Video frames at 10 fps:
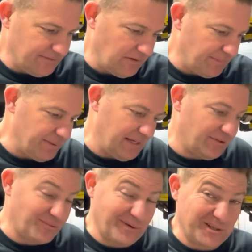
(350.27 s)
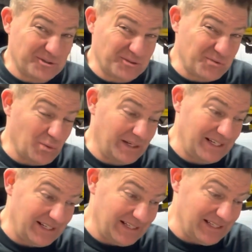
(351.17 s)
Now I paid
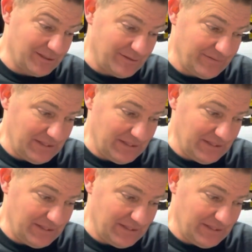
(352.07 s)
$329 for